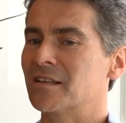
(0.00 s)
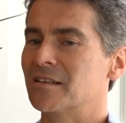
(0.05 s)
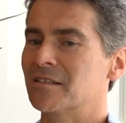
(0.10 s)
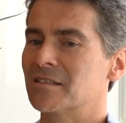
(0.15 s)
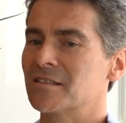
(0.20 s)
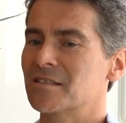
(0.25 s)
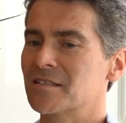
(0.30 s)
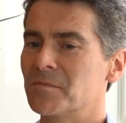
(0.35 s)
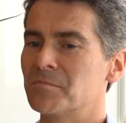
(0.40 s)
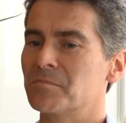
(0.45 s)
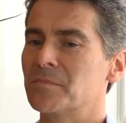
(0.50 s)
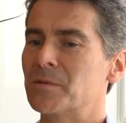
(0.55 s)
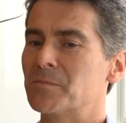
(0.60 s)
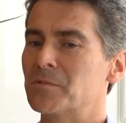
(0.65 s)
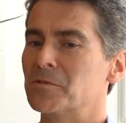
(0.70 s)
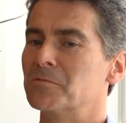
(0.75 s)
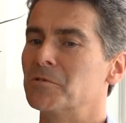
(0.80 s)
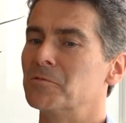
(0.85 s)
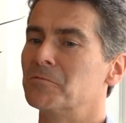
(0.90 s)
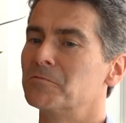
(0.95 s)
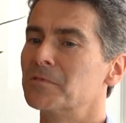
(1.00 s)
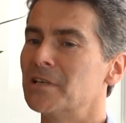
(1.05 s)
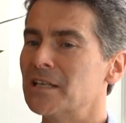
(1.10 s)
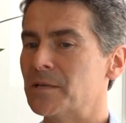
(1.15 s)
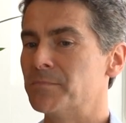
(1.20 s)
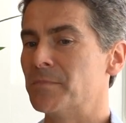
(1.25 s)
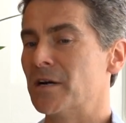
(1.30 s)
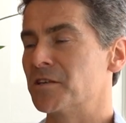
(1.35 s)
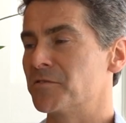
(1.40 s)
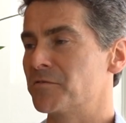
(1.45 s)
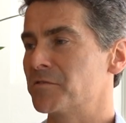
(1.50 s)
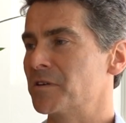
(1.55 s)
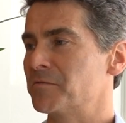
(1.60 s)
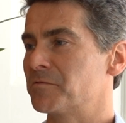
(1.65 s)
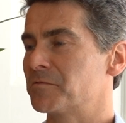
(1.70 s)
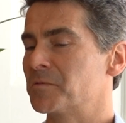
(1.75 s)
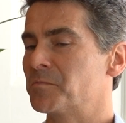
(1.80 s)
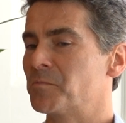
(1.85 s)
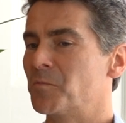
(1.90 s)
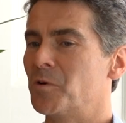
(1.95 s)
and some people will really
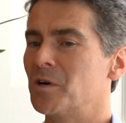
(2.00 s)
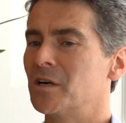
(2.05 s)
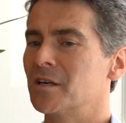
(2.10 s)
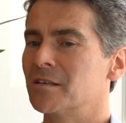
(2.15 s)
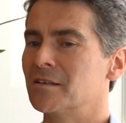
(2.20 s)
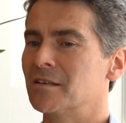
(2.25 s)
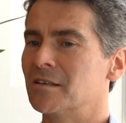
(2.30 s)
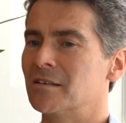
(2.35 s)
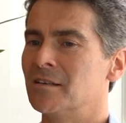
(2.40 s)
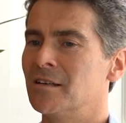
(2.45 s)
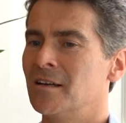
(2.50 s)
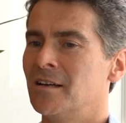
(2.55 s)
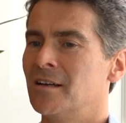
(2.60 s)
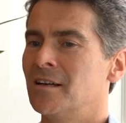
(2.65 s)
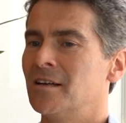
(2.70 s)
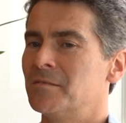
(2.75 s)
benefit from one and